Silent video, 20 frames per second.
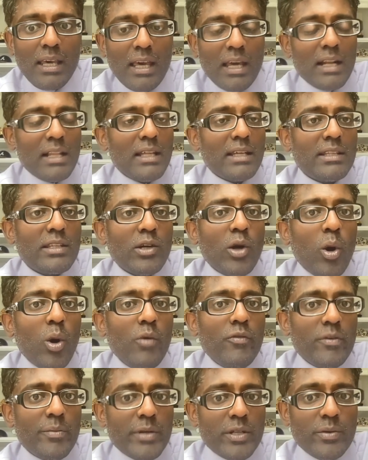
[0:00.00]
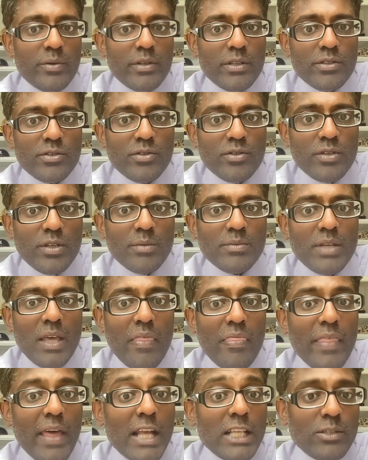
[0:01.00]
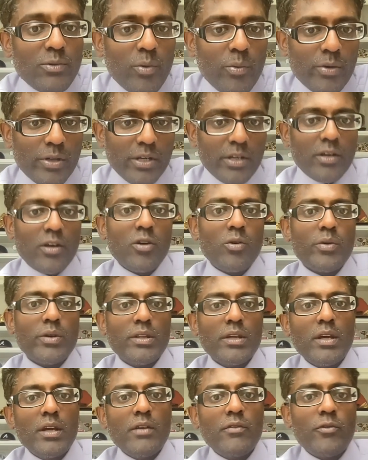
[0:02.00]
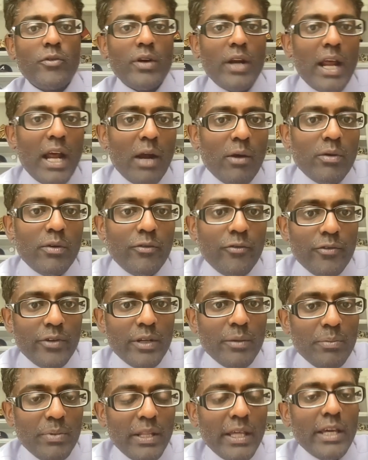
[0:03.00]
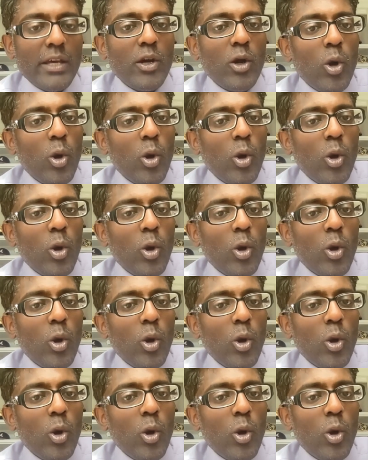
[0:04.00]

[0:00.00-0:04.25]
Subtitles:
and I like the over between these two teams, and that's what we're going to go with for our free play,